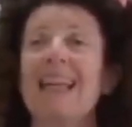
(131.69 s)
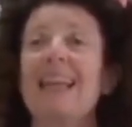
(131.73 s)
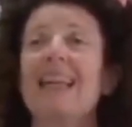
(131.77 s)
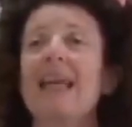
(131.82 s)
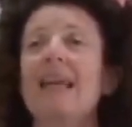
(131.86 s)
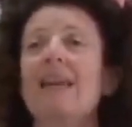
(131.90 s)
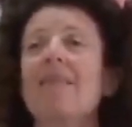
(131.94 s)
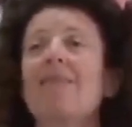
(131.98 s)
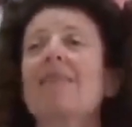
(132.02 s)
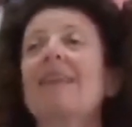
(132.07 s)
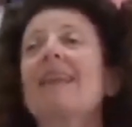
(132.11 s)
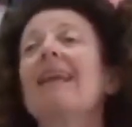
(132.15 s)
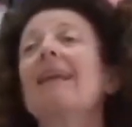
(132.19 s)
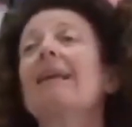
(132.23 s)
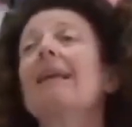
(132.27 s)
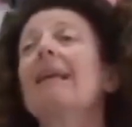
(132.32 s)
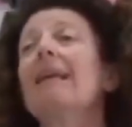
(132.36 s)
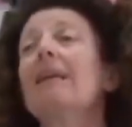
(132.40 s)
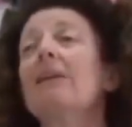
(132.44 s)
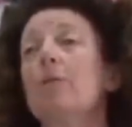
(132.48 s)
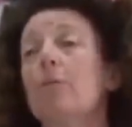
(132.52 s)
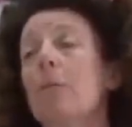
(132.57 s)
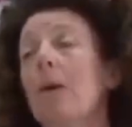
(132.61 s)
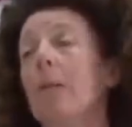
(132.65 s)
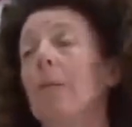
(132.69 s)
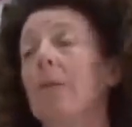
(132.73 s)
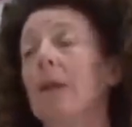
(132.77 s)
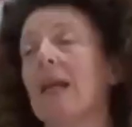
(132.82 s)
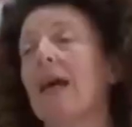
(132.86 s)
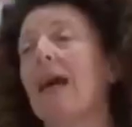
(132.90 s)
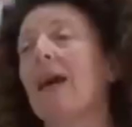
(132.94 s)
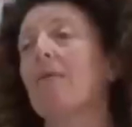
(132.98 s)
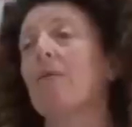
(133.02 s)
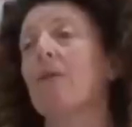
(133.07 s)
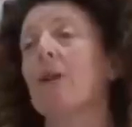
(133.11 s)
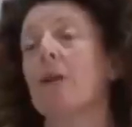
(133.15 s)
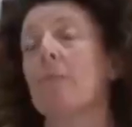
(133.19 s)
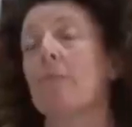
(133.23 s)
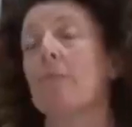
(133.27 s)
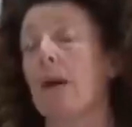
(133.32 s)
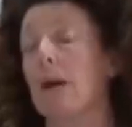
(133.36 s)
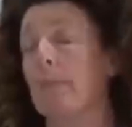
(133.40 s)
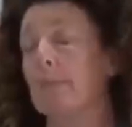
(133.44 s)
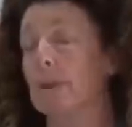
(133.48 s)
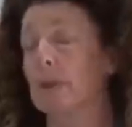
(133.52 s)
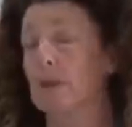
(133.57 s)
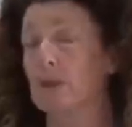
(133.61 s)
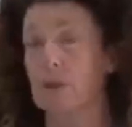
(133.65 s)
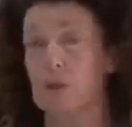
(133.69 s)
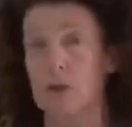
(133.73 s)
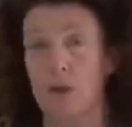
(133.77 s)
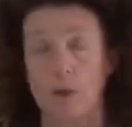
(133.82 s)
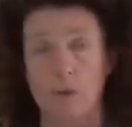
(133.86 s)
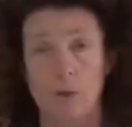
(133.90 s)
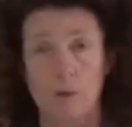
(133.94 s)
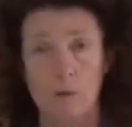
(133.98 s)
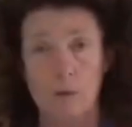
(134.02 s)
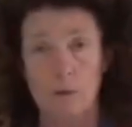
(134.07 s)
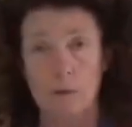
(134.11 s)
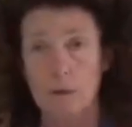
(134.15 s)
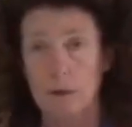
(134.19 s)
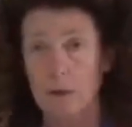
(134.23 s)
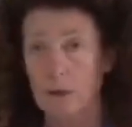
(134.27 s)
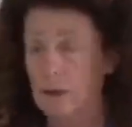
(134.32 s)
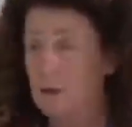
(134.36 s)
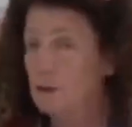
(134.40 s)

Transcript: that each puppet have their puppet soul,